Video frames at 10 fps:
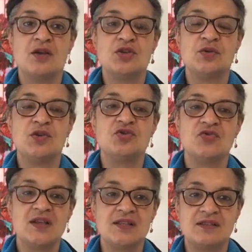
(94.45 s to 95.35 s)
to
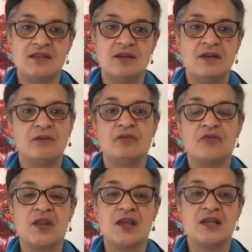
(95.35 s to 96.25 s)
address the
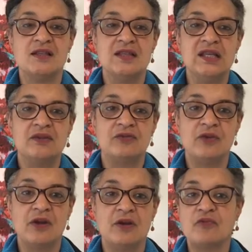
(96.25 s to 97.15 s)
need
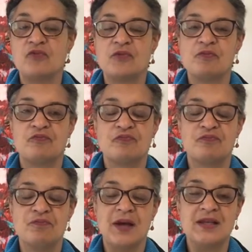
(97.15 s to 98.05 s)
for
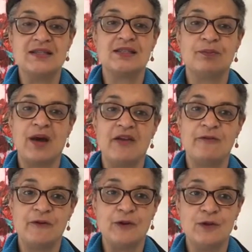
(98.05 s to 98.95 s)
monies to buy
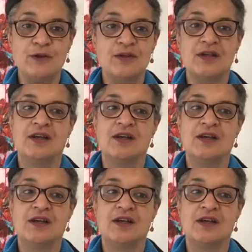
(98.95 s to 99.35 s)
food,